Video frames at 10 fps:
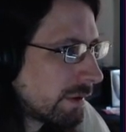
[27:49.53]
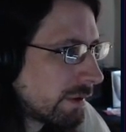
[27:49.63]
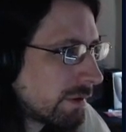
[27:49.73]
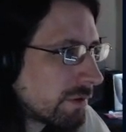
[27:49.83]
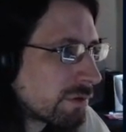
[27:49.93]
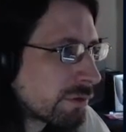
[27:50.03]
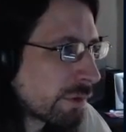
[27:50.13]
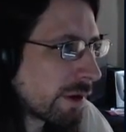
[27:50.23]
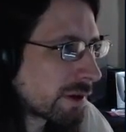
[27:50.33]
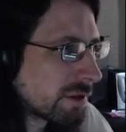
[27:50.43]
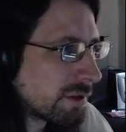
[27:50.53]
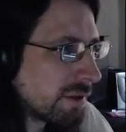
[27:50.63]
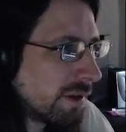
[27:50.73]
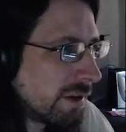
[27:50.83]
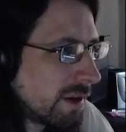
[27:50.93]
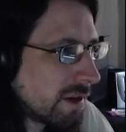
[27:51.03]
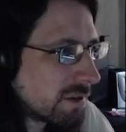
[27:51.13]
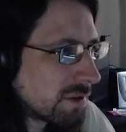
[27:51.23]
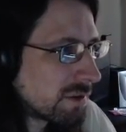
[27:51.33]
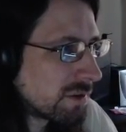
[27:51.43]
structs
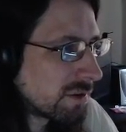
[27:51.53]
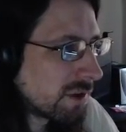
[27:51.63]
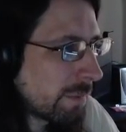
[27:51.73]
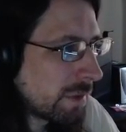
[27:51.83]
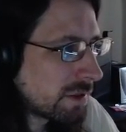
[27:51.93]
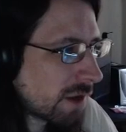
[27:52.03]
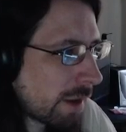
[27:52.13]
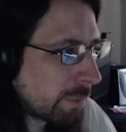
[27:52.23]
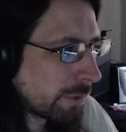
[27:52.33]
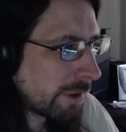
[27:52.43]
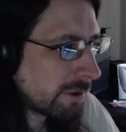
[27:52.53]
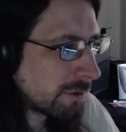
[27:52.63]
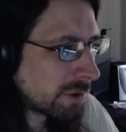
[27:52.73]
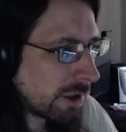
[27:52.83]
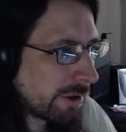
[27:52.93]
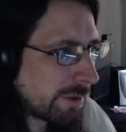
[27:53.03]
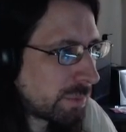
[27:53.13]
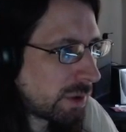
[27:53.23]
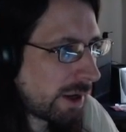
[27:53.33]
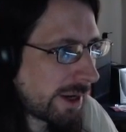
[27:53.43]
is some of these operators are
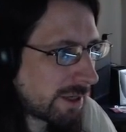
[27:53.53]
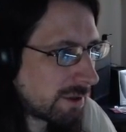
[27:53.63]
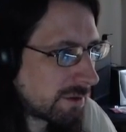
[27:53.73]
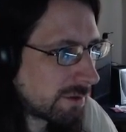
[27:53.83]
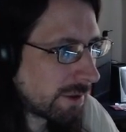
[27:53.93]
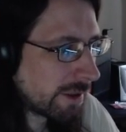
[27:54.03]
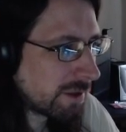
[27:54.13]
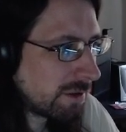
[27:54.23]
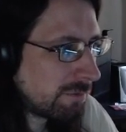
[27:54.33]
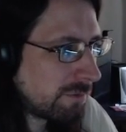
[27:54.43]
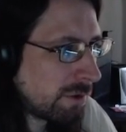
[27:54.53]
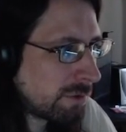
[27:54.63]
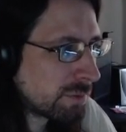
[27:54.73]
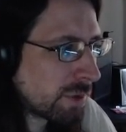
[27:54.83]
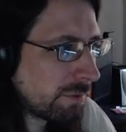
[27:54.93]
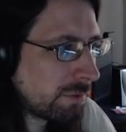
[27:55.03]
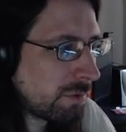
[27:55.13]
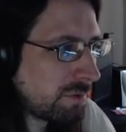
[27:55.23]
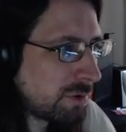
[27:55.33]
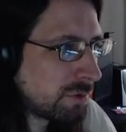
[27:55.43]
implied. Like you've noticed, probably
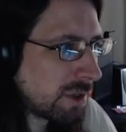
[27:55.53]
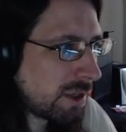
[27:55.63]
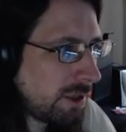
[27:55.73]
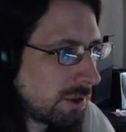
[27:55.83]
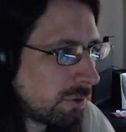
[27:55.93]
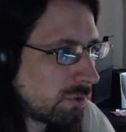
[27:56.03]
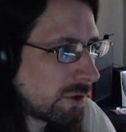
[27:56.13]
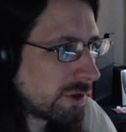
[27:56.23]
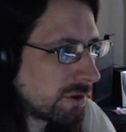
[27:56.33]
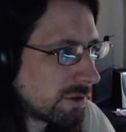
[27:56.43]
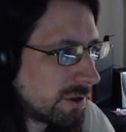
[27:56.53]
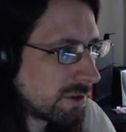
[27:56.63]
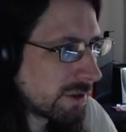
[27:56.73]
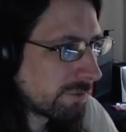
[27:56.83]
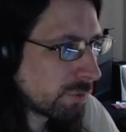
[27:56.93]
we've used the equal one in several